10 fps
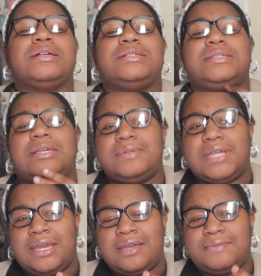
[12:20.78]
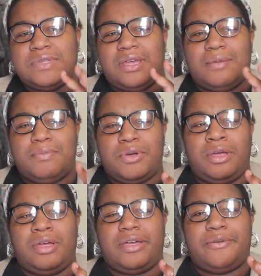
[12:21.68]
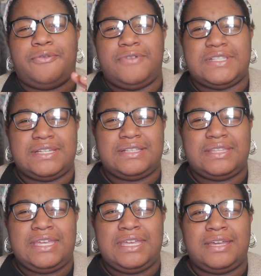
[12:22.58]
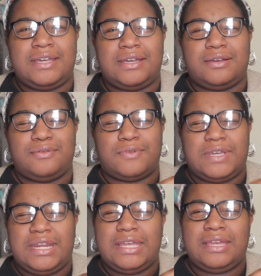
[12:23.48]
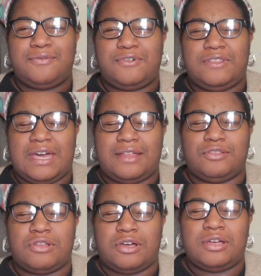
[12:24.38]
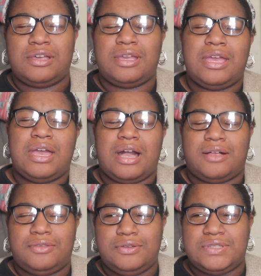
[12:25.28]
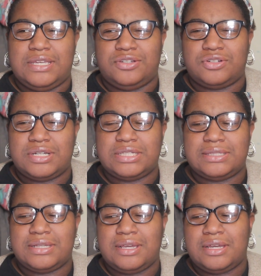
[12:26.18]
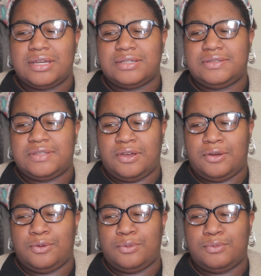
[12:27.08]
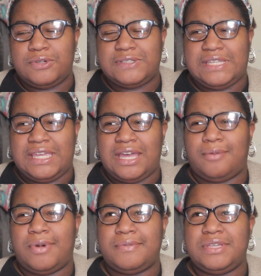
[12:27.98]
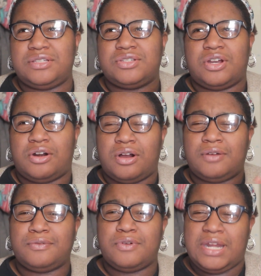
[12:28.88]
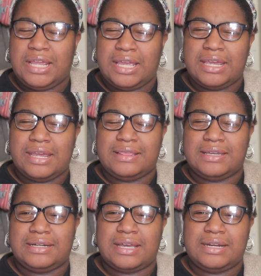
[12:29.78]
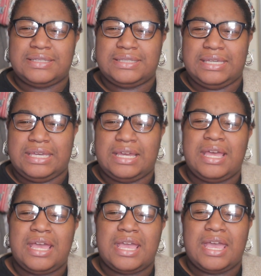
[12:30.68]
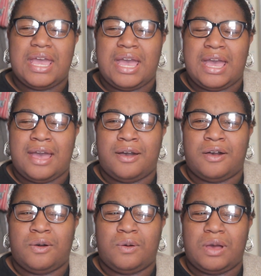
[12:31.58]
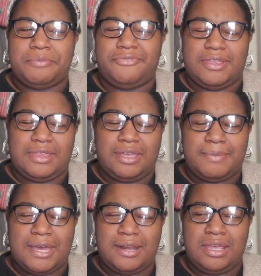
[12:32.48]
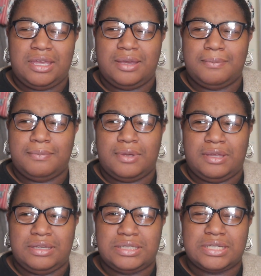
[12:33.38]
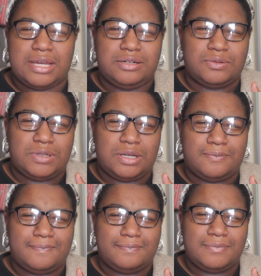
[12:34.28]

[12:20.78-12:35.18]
sometimes a book, physically reading it for that long, I'll lose interest. So we'll see. I'll probably start off reading it and then kind of see how I'm feeling about it, but I don't know.